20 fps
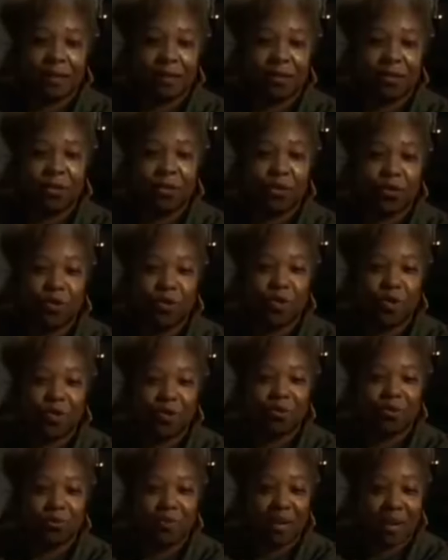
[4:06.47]
the Lord
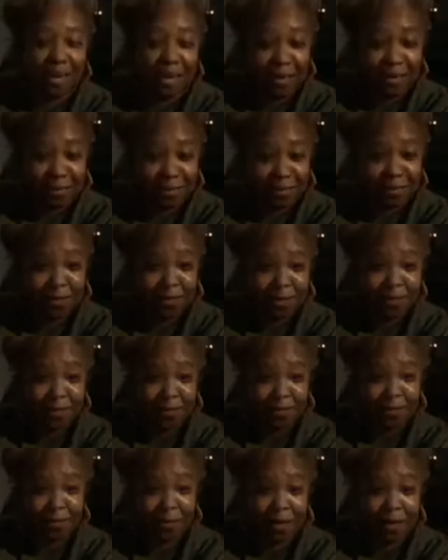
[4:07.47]
has blessed
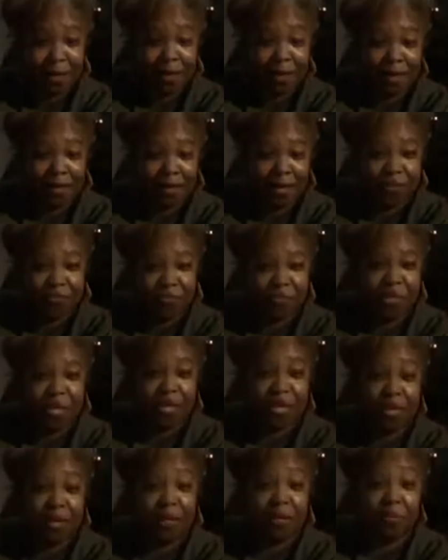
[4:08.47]
us that we
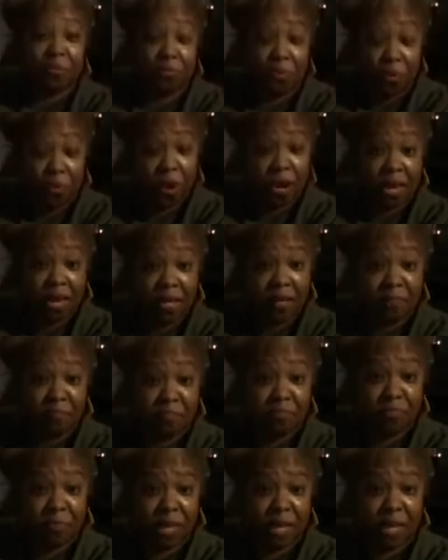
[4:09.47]
can pray.
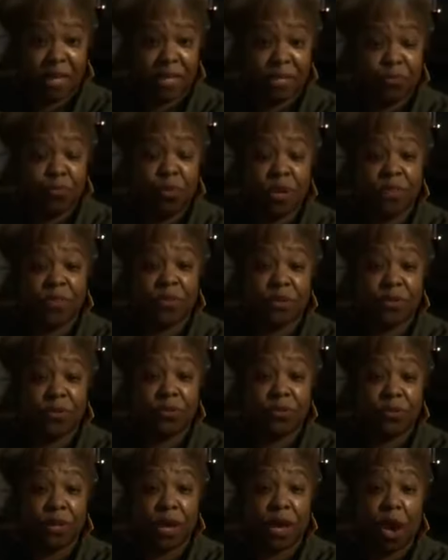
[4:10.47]
He's with
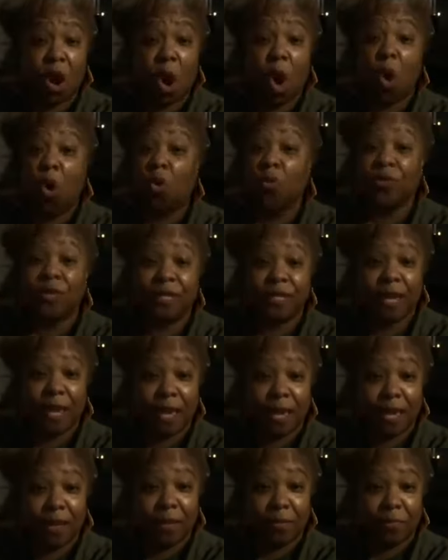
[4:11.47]
us all the
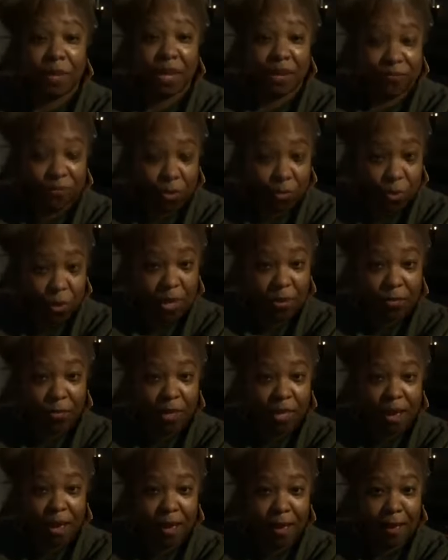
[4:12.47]
time, everywhere
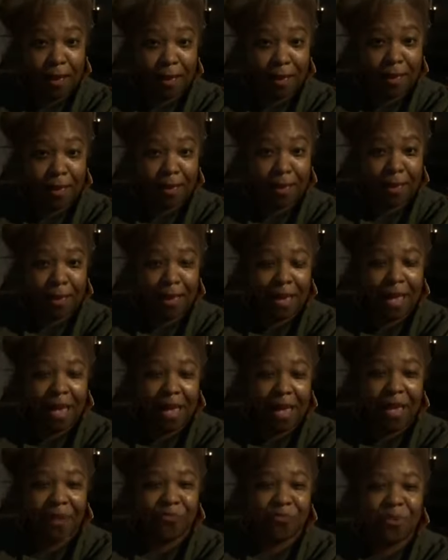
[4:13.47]
we are.
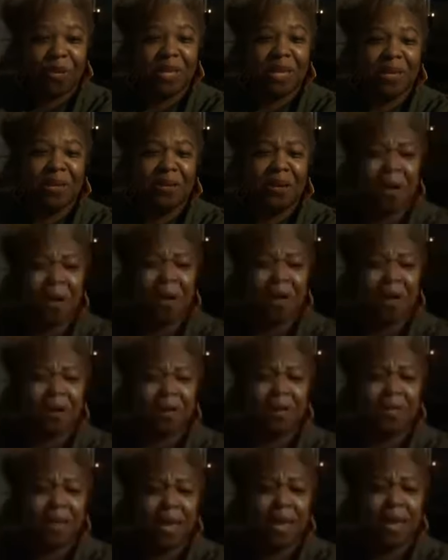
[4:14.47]
And we can
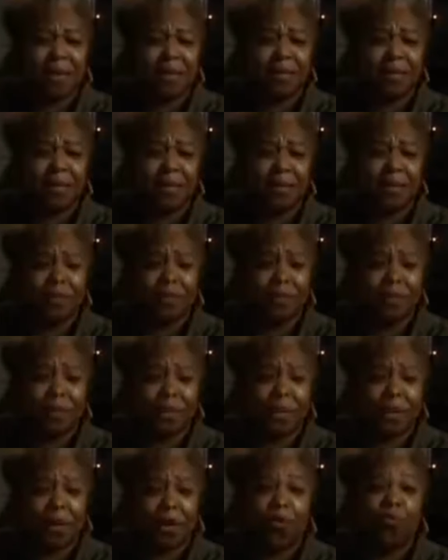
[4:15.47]
contact Him
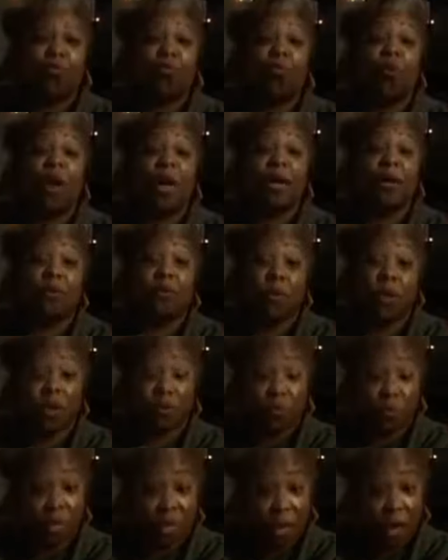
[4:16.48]
right where
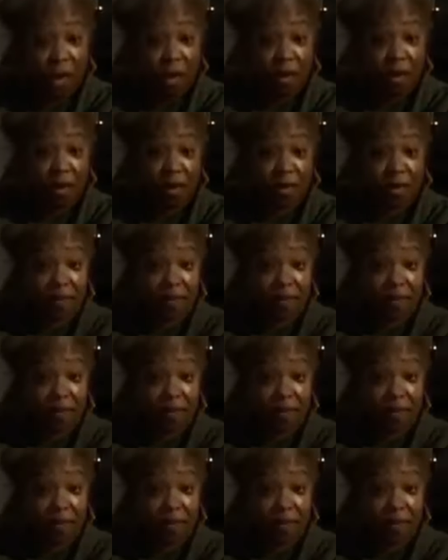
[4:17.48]
we are,